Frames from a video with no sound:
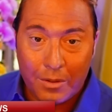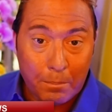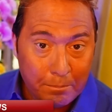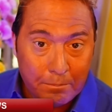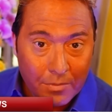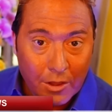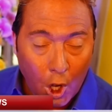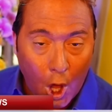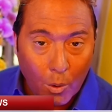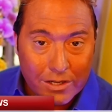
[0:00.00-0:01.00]
the
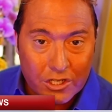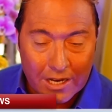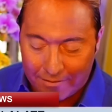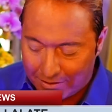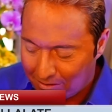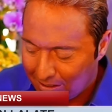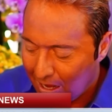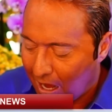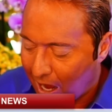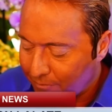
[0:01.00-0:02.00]
the lowest level
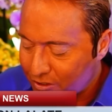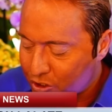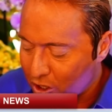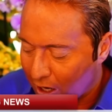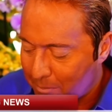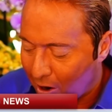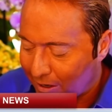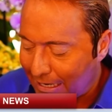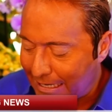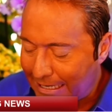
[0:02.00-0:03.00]
of the stock
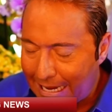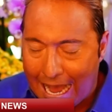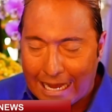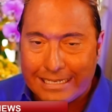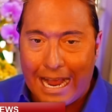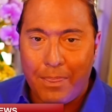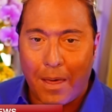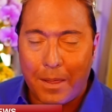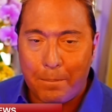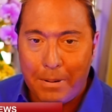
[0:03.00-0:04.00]
market yet,
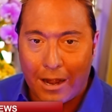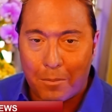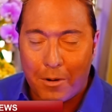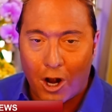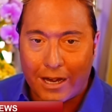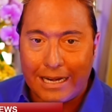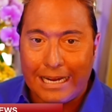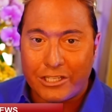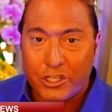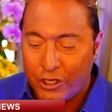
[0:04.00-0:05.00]
and that the bear
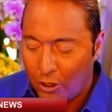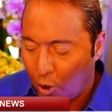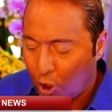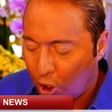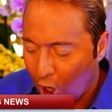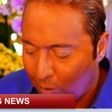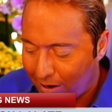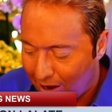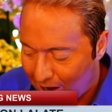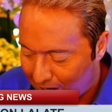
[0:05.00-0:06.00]
market is still
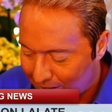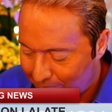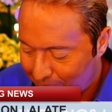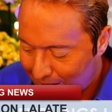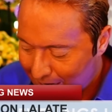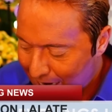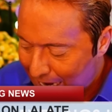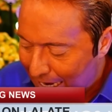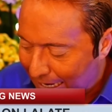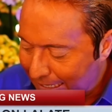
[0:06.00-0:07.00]
going on.
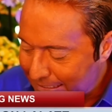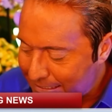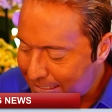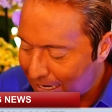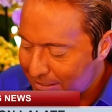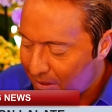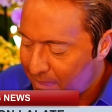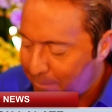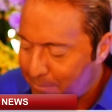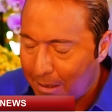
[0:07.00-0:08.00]
He says
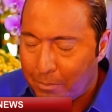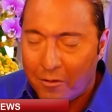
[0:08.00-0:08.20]
that